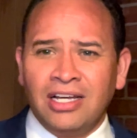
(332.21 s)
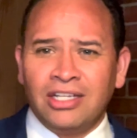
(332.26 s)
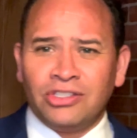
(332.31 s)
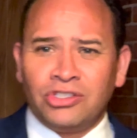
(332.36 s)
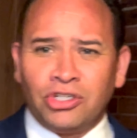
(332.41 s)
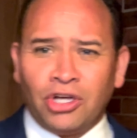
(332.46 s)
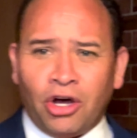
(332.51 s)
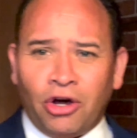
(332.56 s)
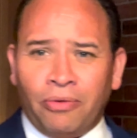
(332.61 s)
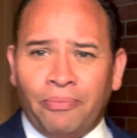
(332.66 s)

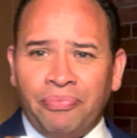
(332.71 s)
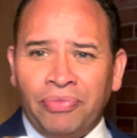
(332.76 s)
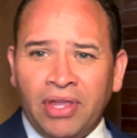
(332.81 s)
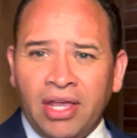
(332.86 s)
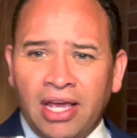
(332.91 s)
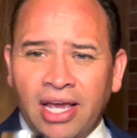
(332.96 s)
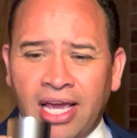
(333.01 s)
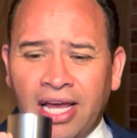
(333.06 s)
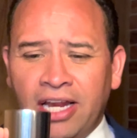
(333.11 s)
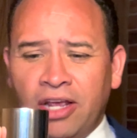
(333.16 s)
So
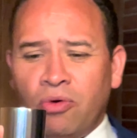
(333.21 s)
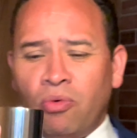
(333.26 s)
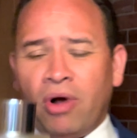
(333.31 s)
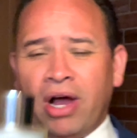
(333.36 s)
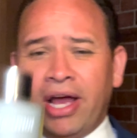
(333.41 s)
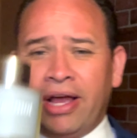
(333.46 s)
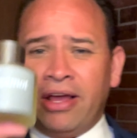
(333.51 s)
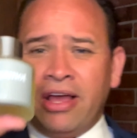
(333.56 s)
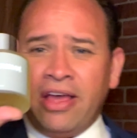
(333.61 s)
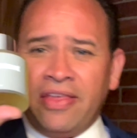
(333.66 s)

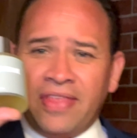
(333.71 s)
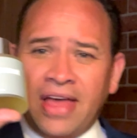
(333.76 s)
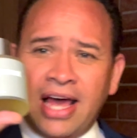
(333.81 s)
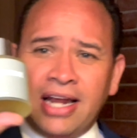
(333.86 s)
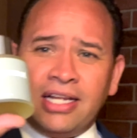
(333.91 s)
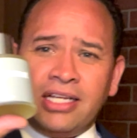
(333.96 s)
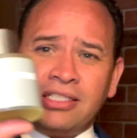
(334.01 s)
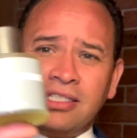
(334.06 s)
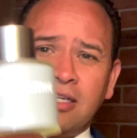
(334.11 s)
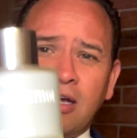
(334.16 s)
anyway,
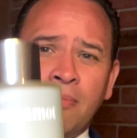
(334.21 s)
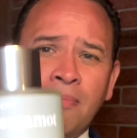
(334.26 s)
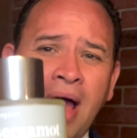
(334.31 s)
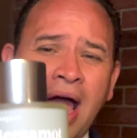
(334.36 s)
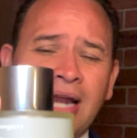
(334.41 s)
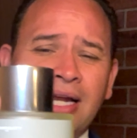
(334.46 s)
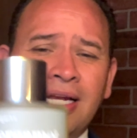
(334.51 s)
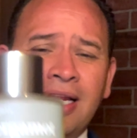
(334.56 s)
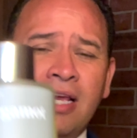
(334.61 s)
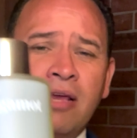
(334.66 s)
that is
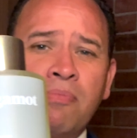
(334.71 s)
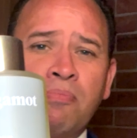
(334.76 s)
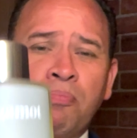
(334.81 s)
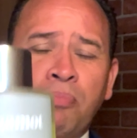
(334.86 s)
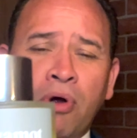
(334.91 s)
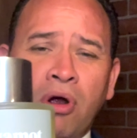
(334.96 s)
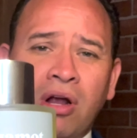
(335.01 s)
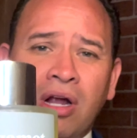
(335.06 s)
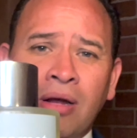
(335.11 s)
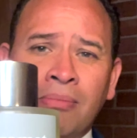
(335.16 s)
Commodity
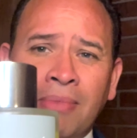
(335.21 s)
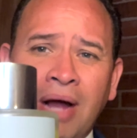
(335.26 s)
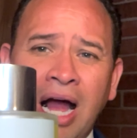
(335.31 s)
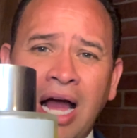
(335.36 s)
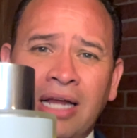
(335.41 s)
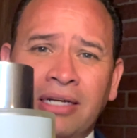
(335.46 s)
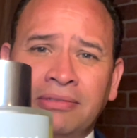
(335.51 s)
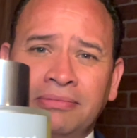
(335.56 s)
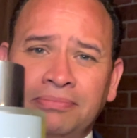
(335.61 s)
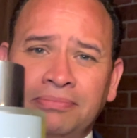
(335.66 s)
Bergamot.